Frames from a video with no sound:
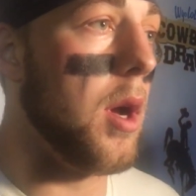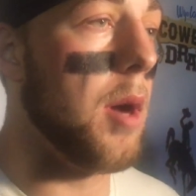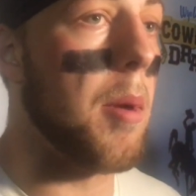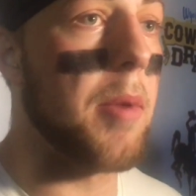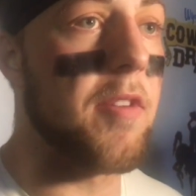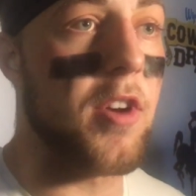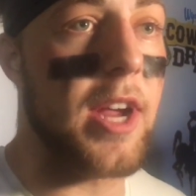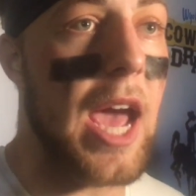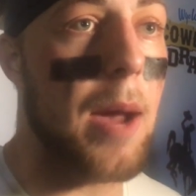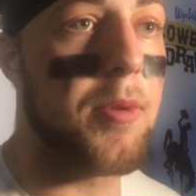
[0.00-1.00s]
um, I'm not
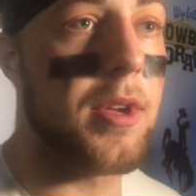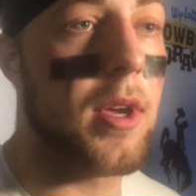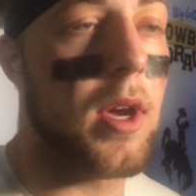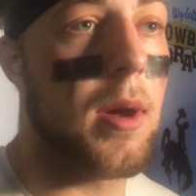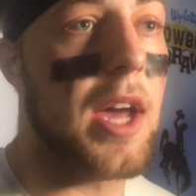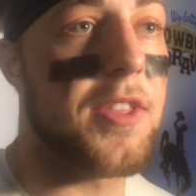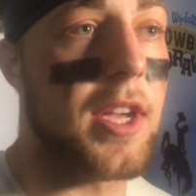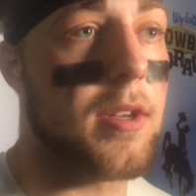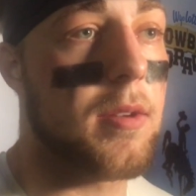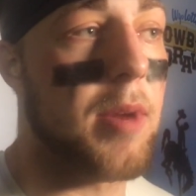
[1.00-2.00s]
very happy. Uh, I
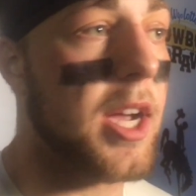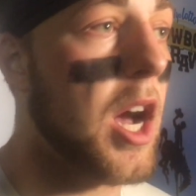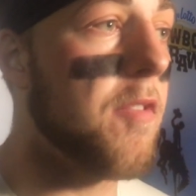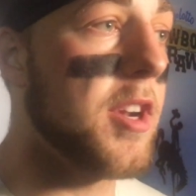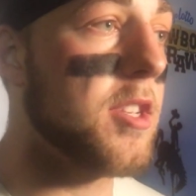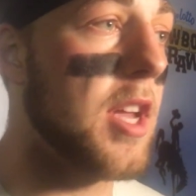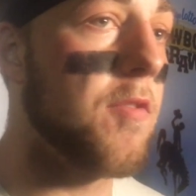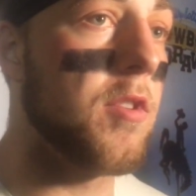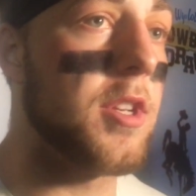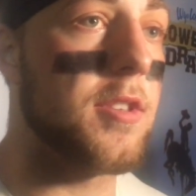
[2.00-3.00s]
think my confidence
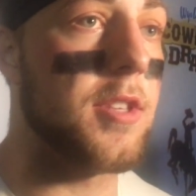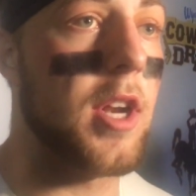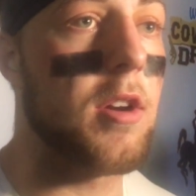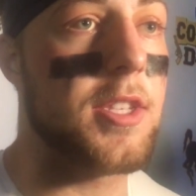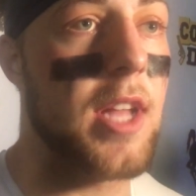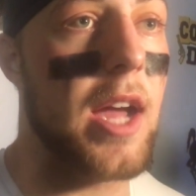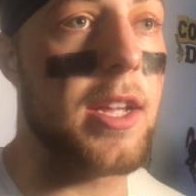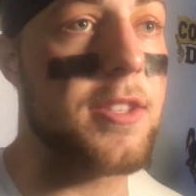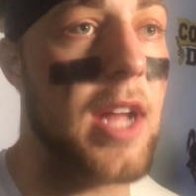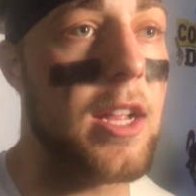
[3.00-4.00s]
level is you know it's not
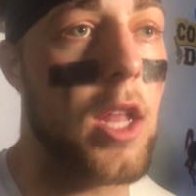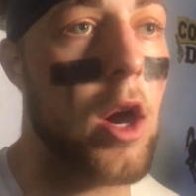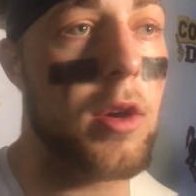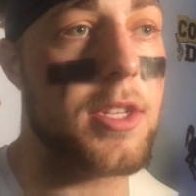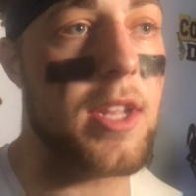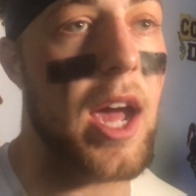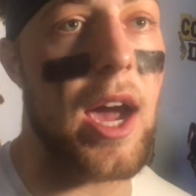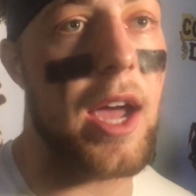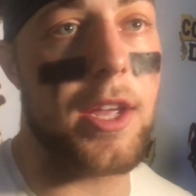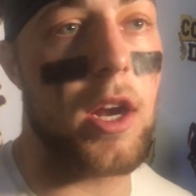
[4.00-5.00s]
it's not low, it's not
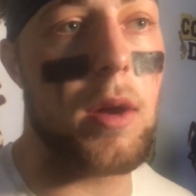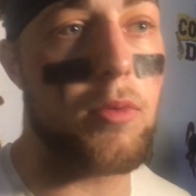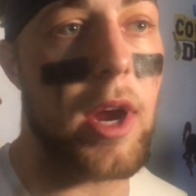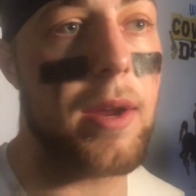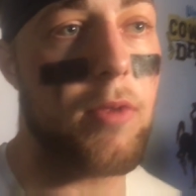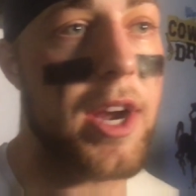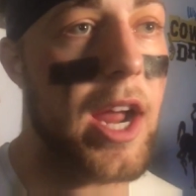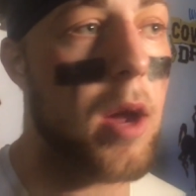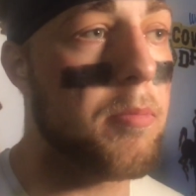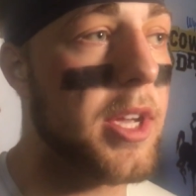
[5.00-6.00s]
high. You know, I'm right right
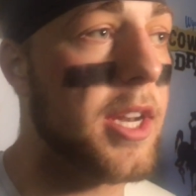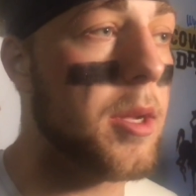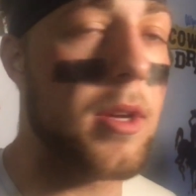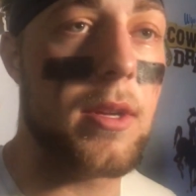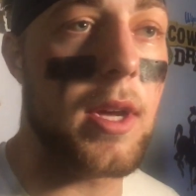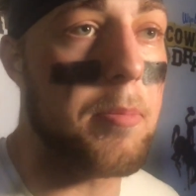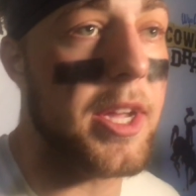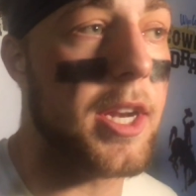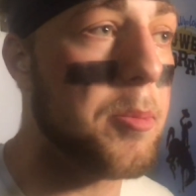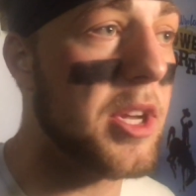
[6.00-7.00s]
now I'm eating a I'm
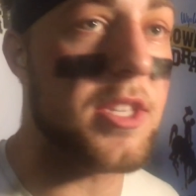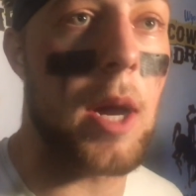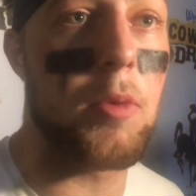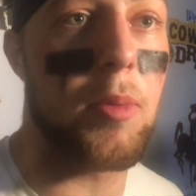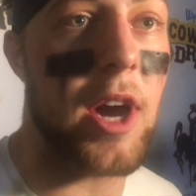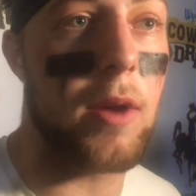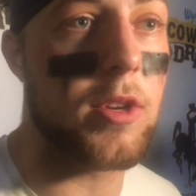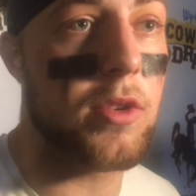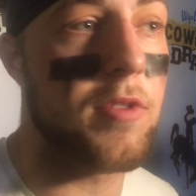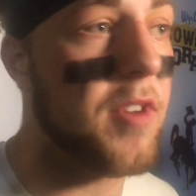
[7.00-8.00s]
eating a piece of humble pie. We're
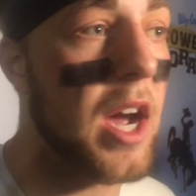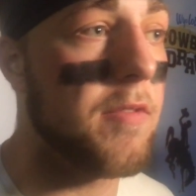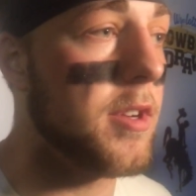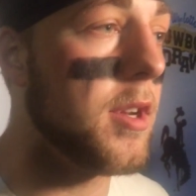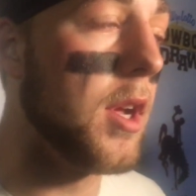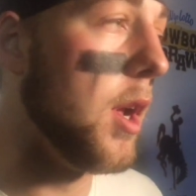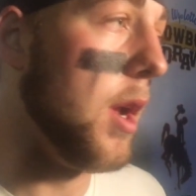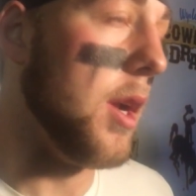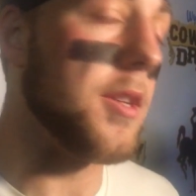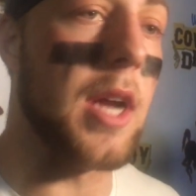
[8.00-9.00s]
two and five,
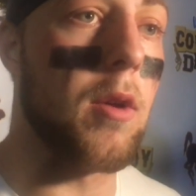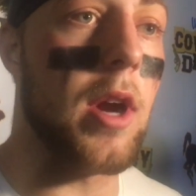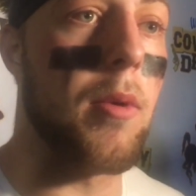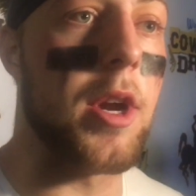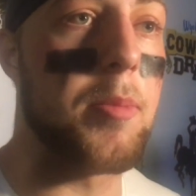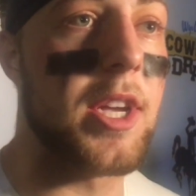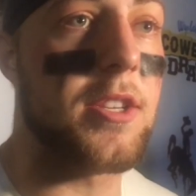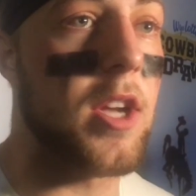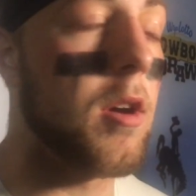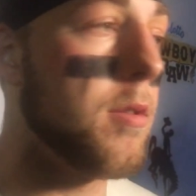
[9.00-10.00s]
and it's not where I want to be.
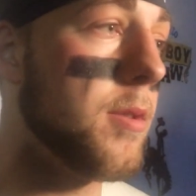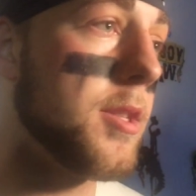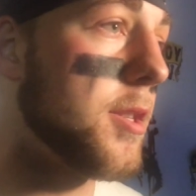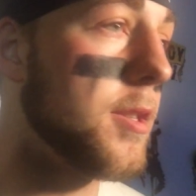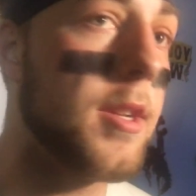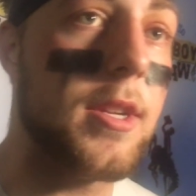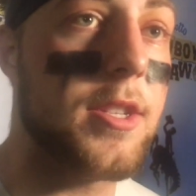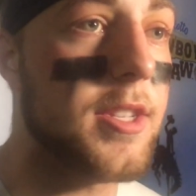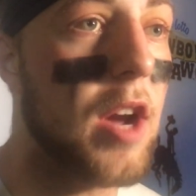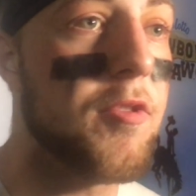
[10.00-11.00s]
So. It's,
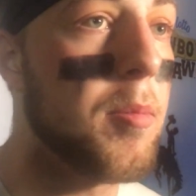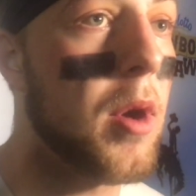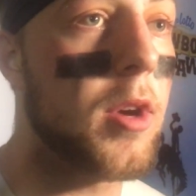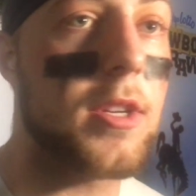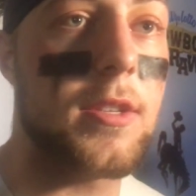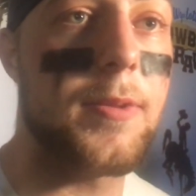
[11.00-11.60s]
just how football works.